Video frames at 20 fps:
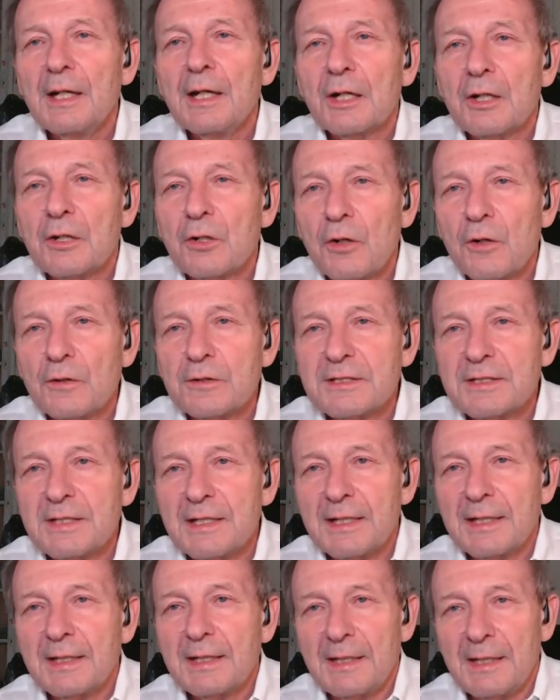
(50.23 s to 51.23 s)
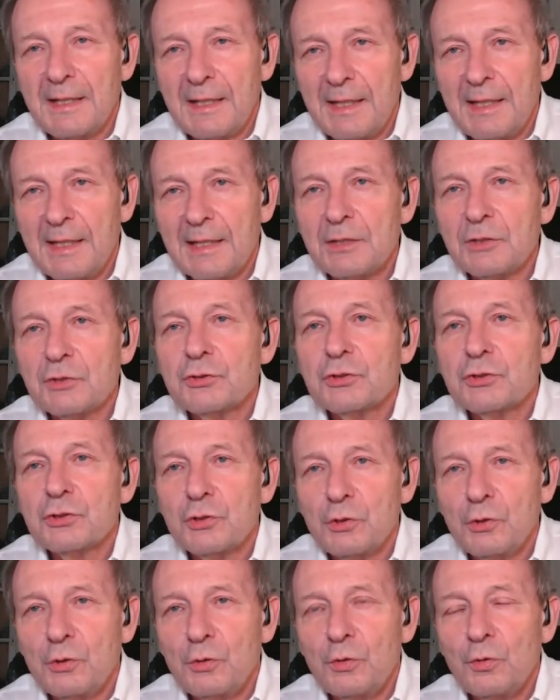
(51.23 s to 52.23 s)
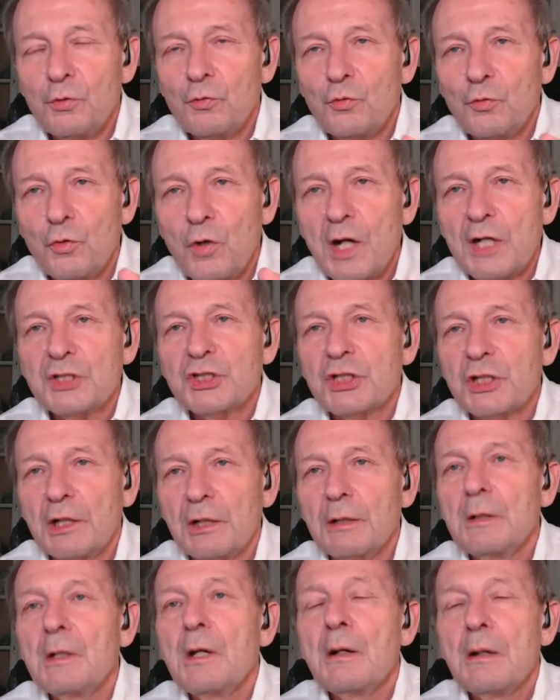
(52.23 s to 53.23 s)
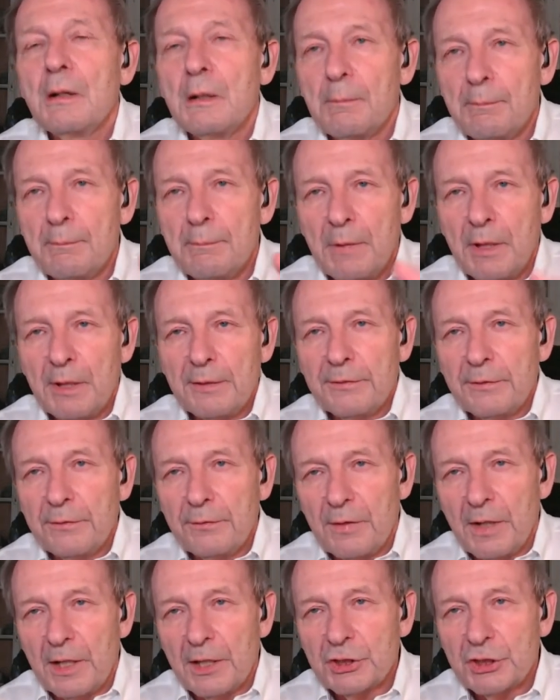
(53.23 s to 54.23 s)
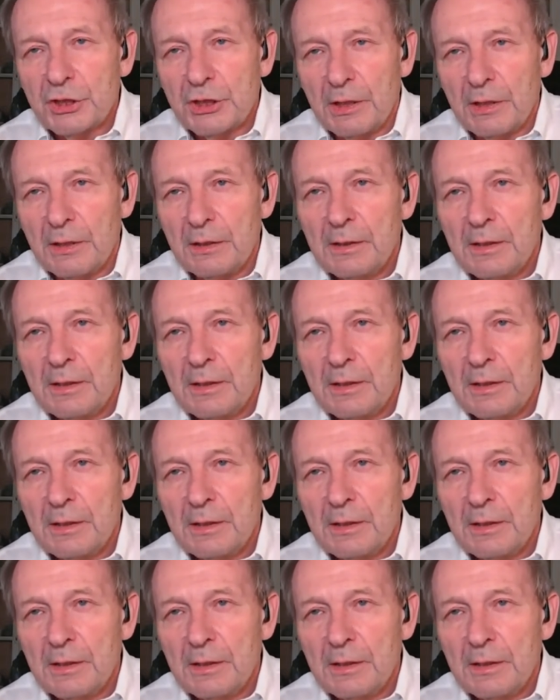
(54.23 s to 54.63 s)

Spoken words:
crossing into Russia, Mother Russia,